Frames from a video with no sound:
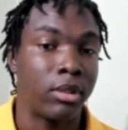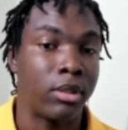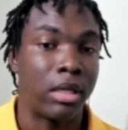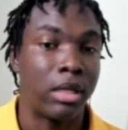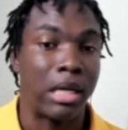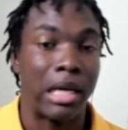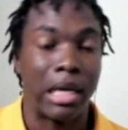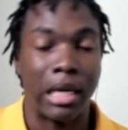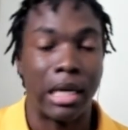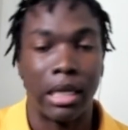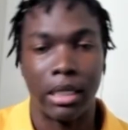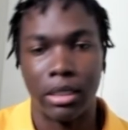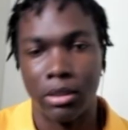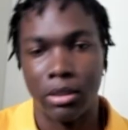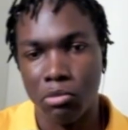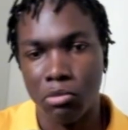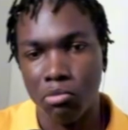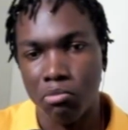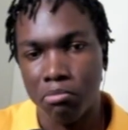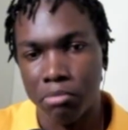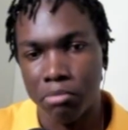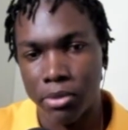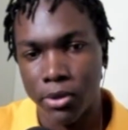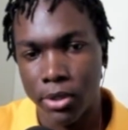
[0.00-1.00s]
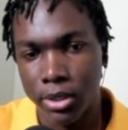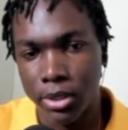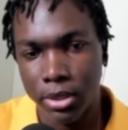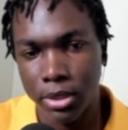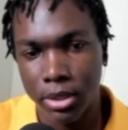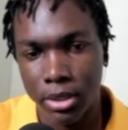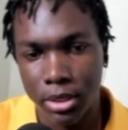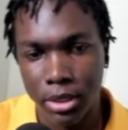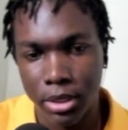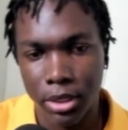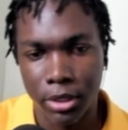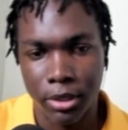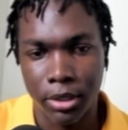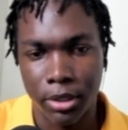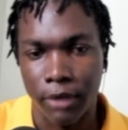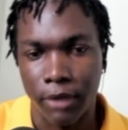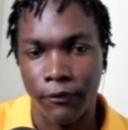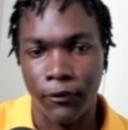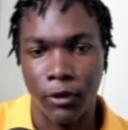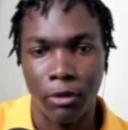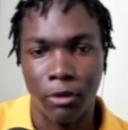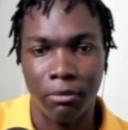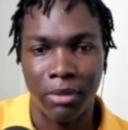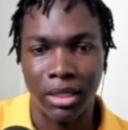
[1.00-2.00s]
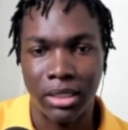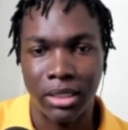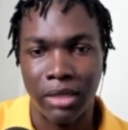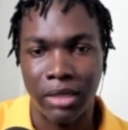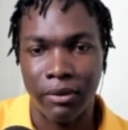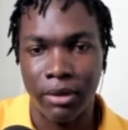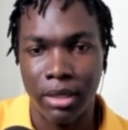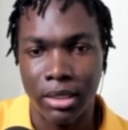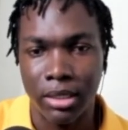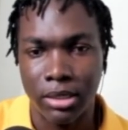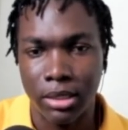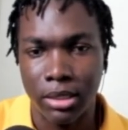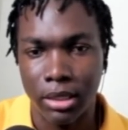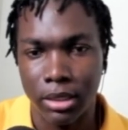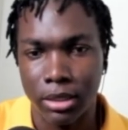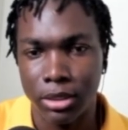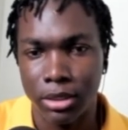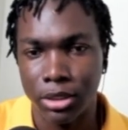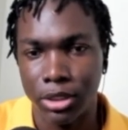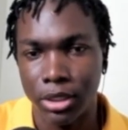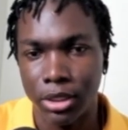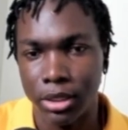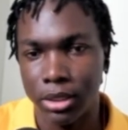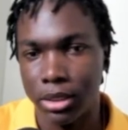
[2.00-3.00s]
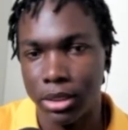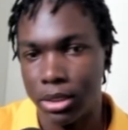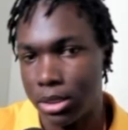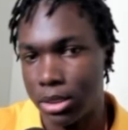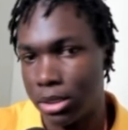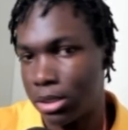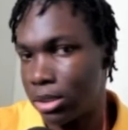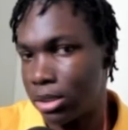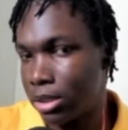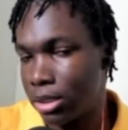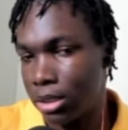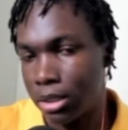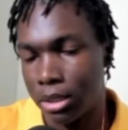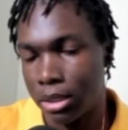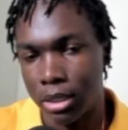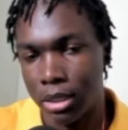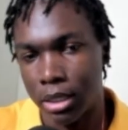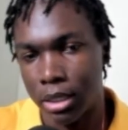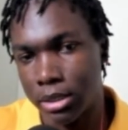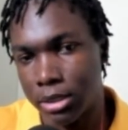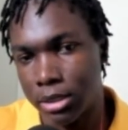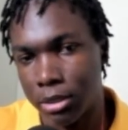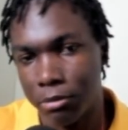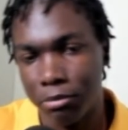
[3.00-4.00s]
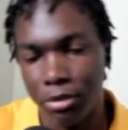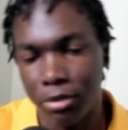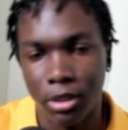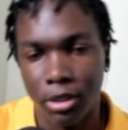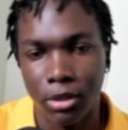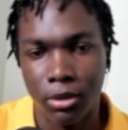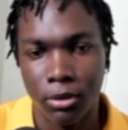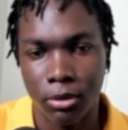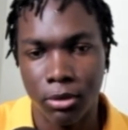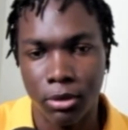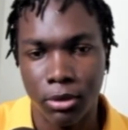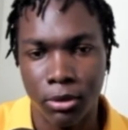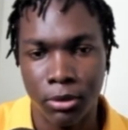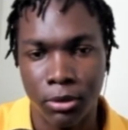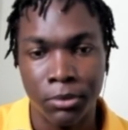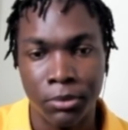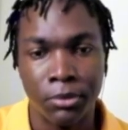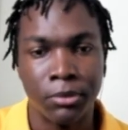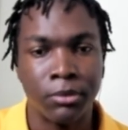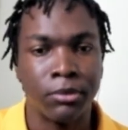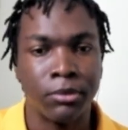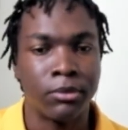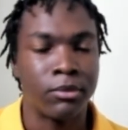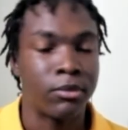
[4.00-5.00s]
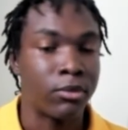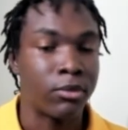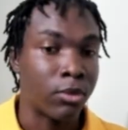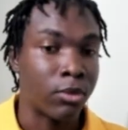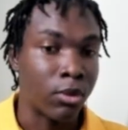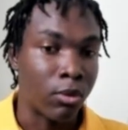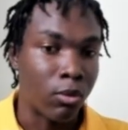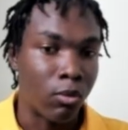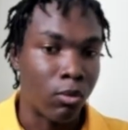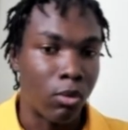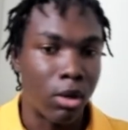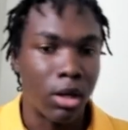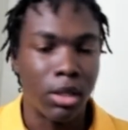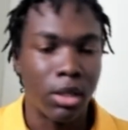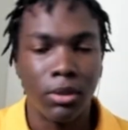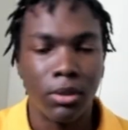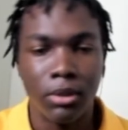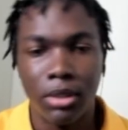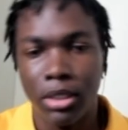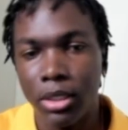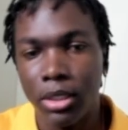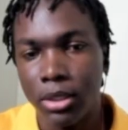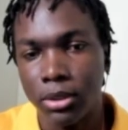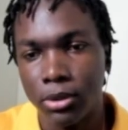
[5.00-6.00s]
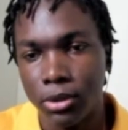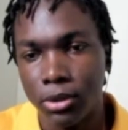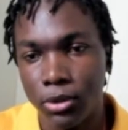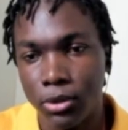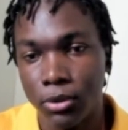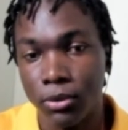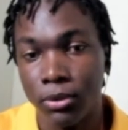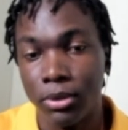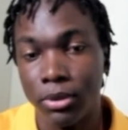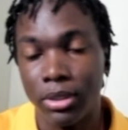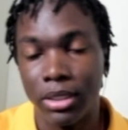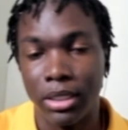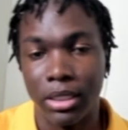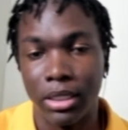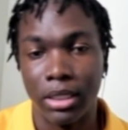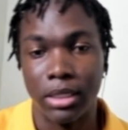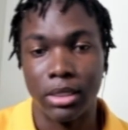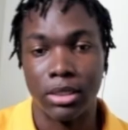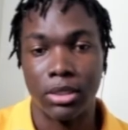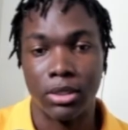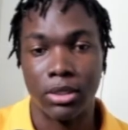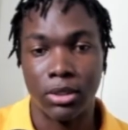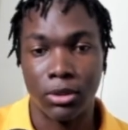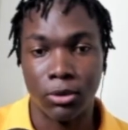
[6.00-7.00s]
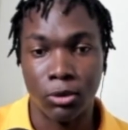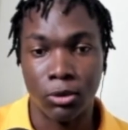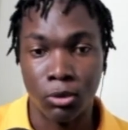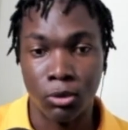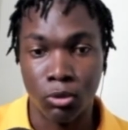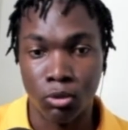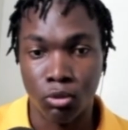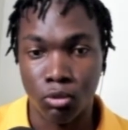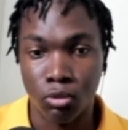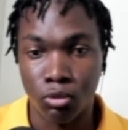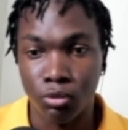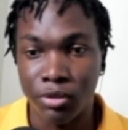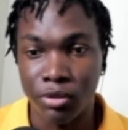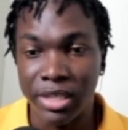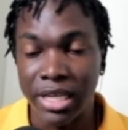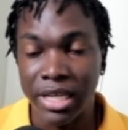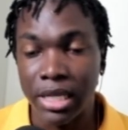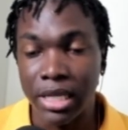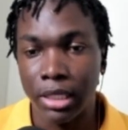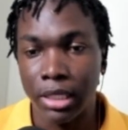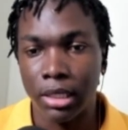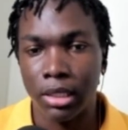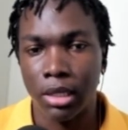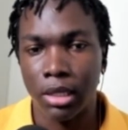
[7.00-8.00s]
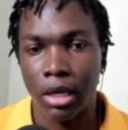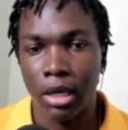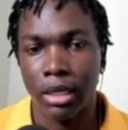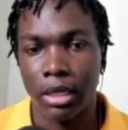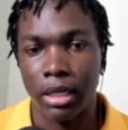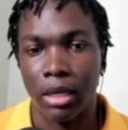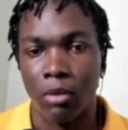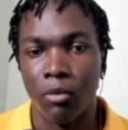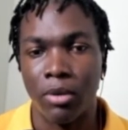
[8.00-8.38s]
And persons here, if you're materialistic in chess, that's a big no-no. What you need to do is to really lock in.